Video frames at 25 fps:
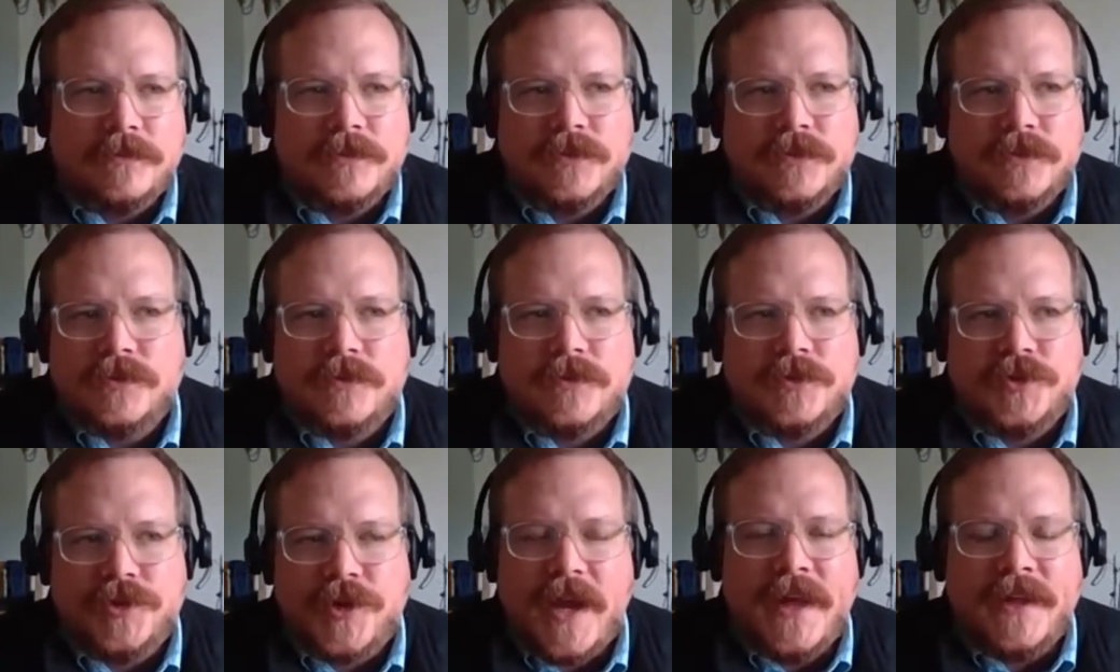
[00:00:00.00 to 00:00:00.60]

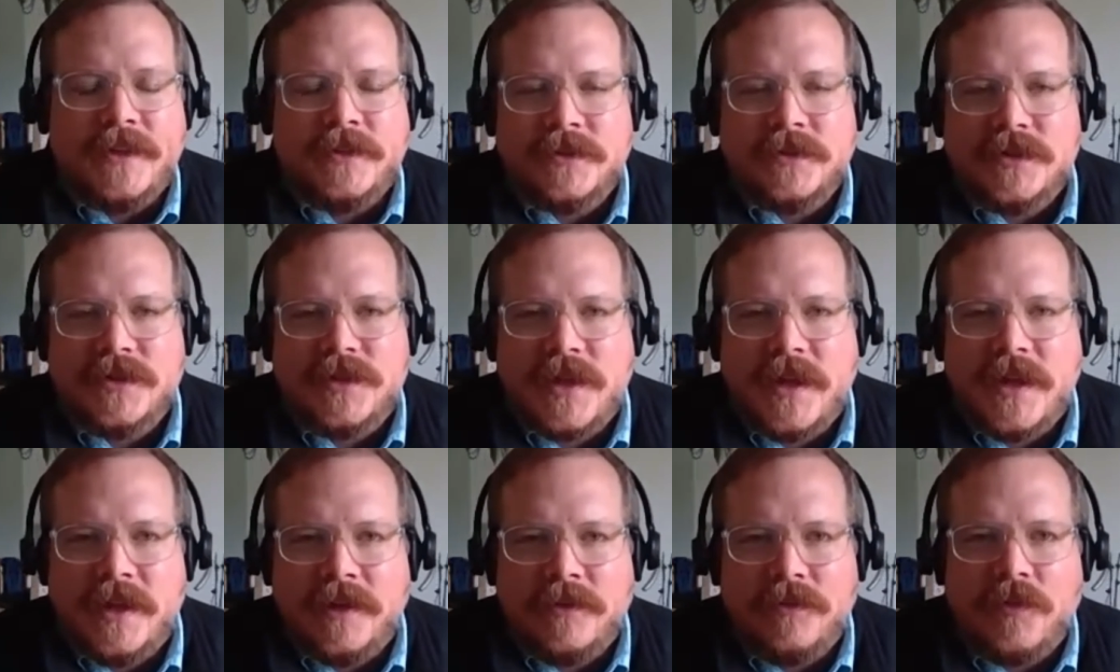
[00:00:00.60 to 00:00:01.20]
trends
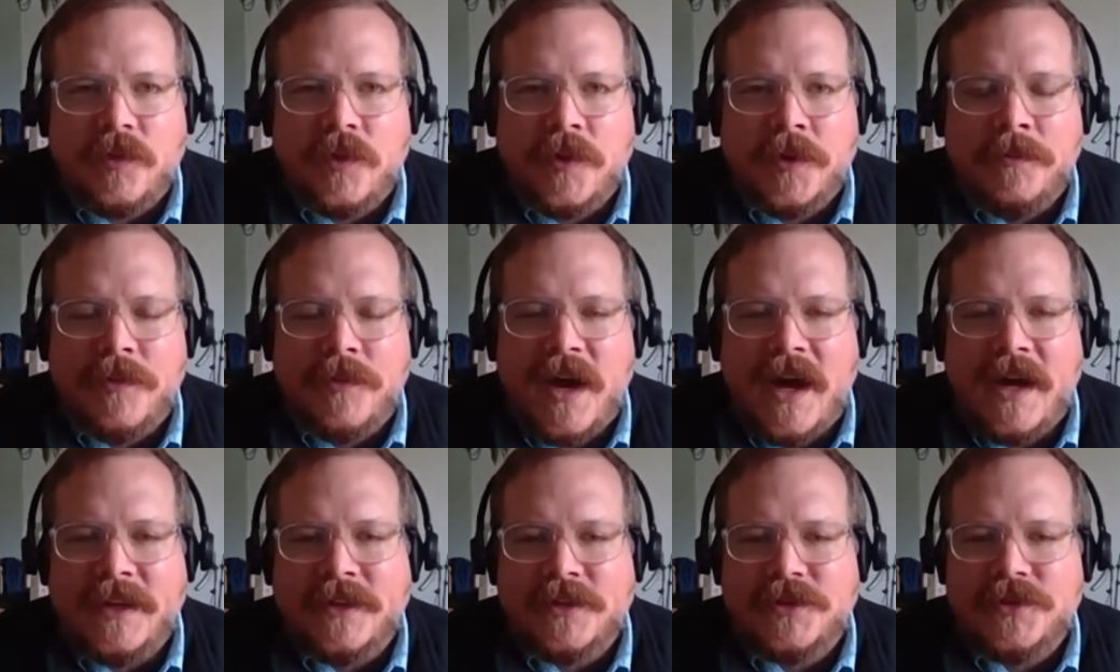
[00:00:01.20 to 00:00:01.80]
that we're
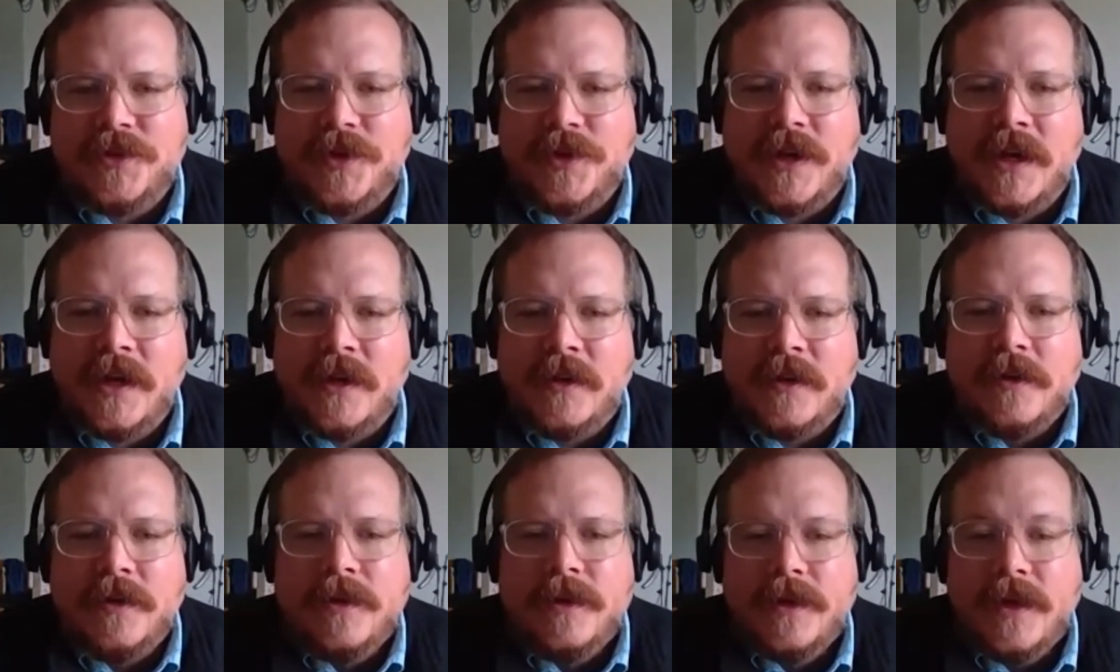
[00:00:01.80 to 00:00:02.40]

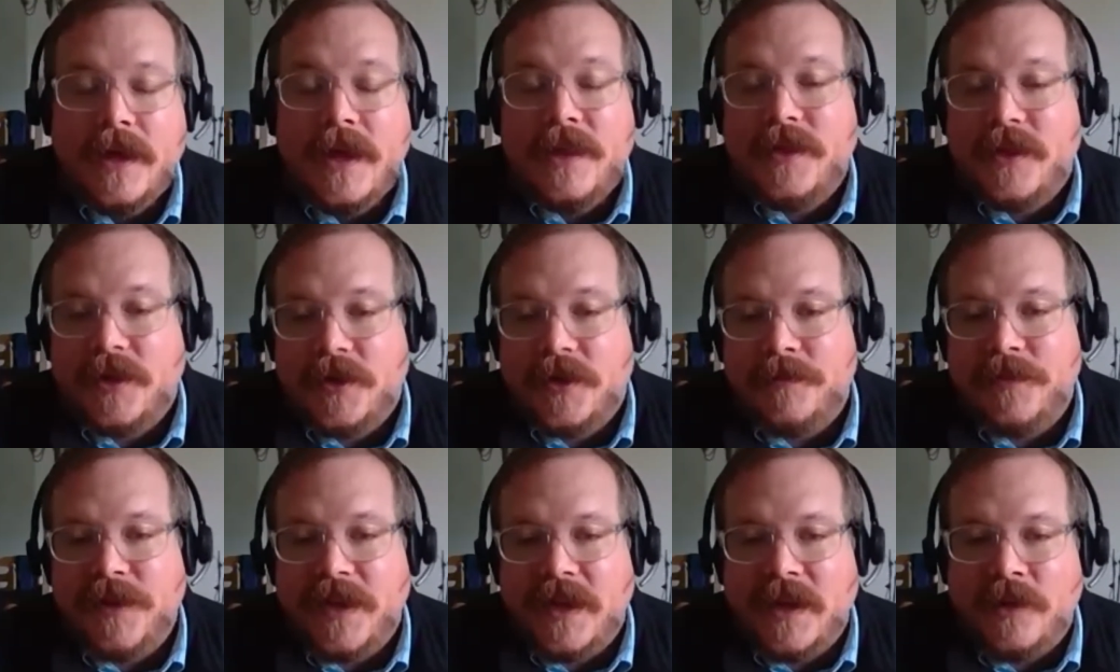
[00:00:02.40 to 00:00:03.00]
monitoring and that
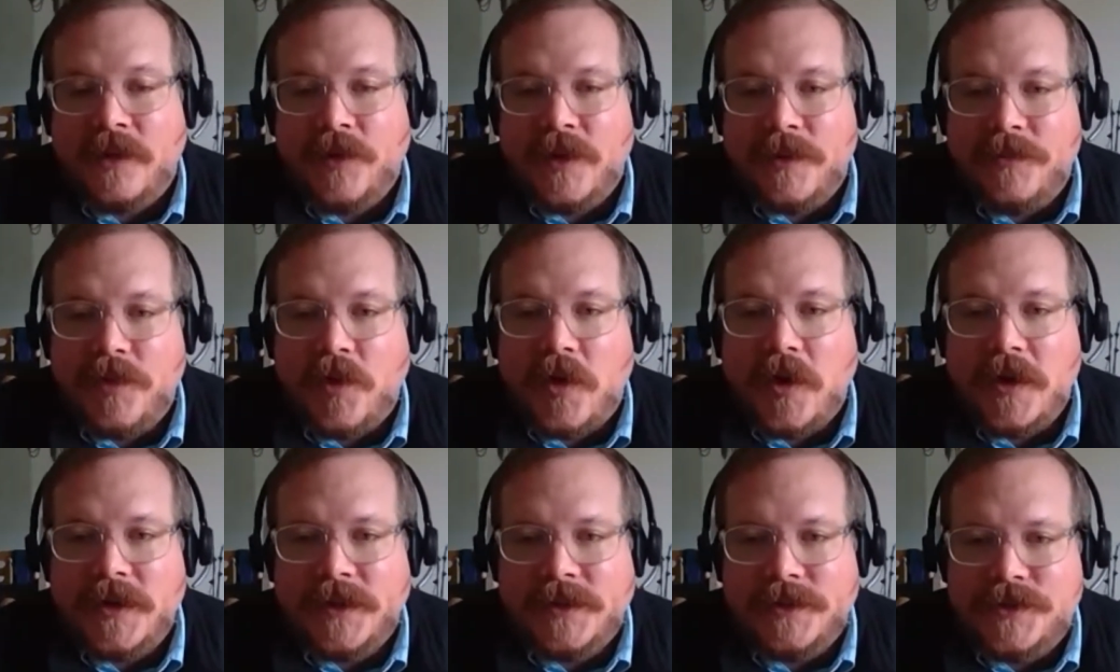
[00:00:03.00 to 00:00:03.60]
are being
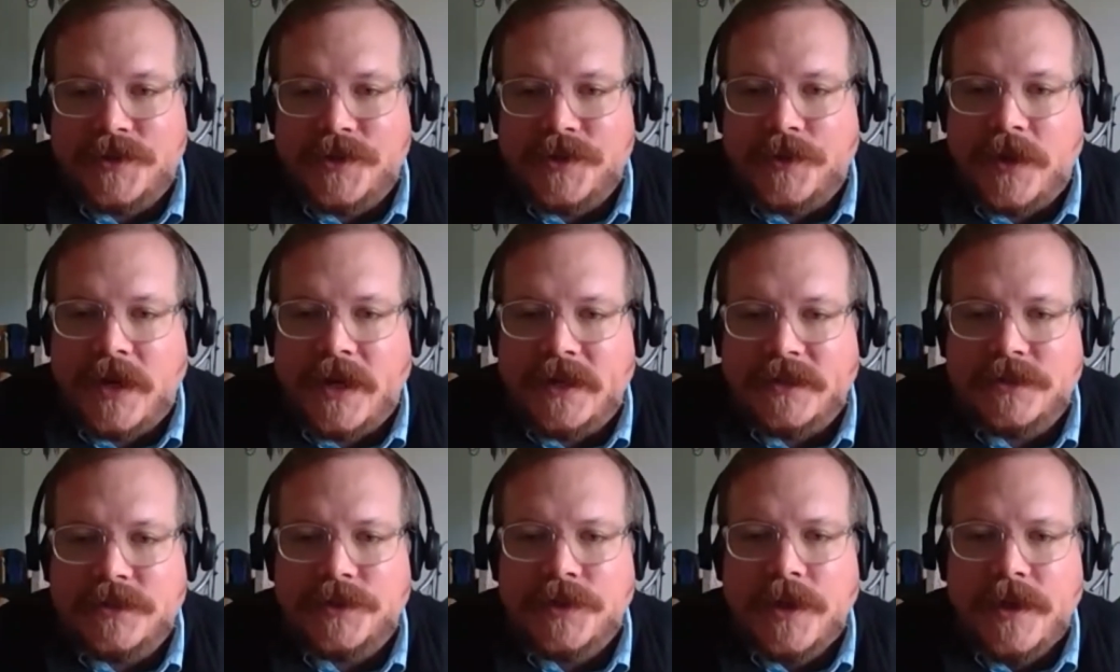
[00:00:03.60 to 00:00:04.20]
reported to
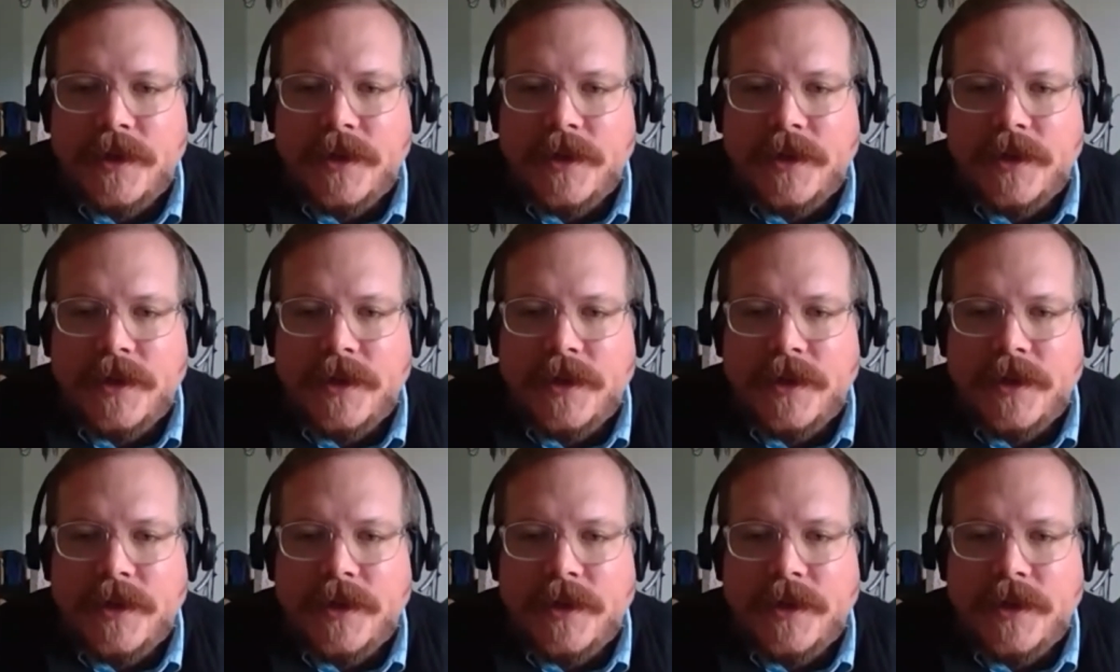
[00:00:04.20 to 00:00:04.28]
us.